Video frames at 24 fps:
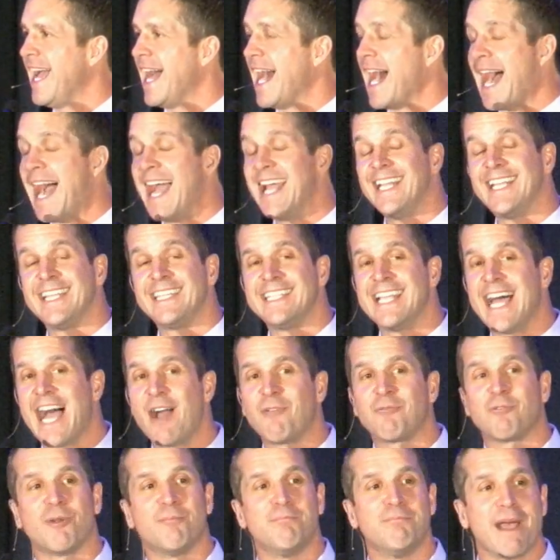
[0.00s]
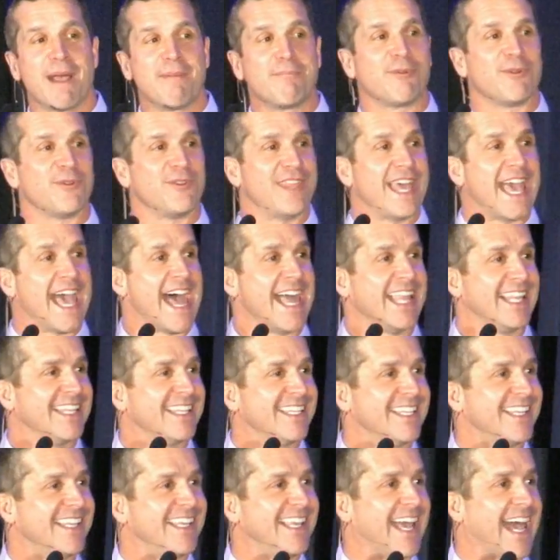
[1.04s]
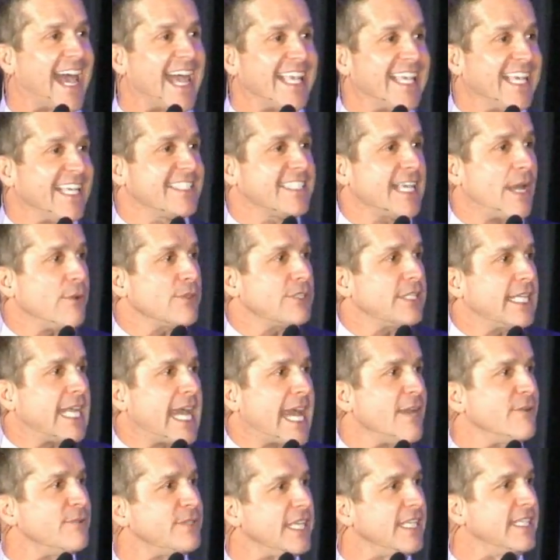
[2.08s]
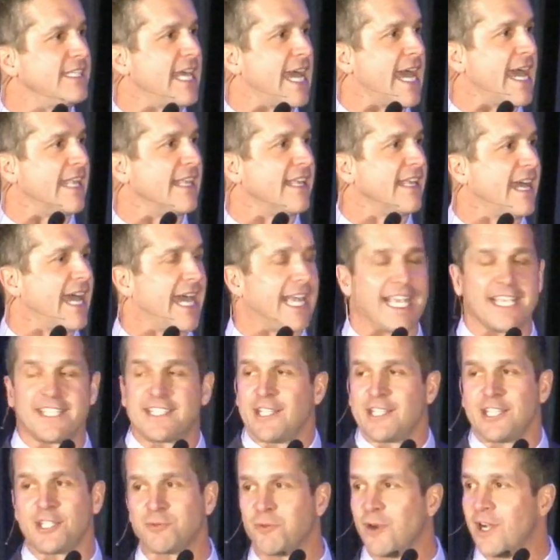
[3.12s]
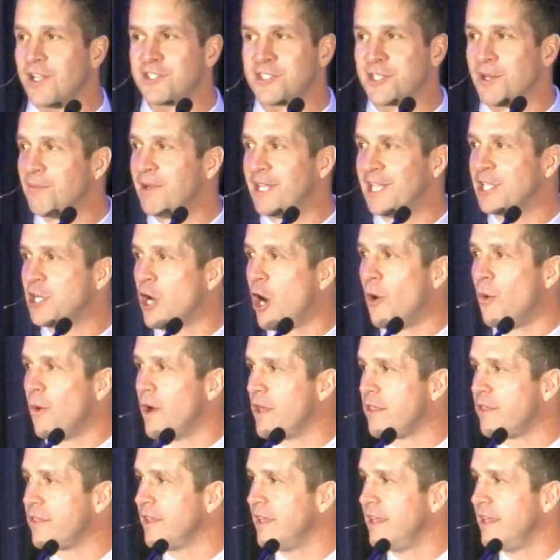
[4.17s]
I did not remember that. I guess I was the guy who did that. I guess I just wanted somebody to go with.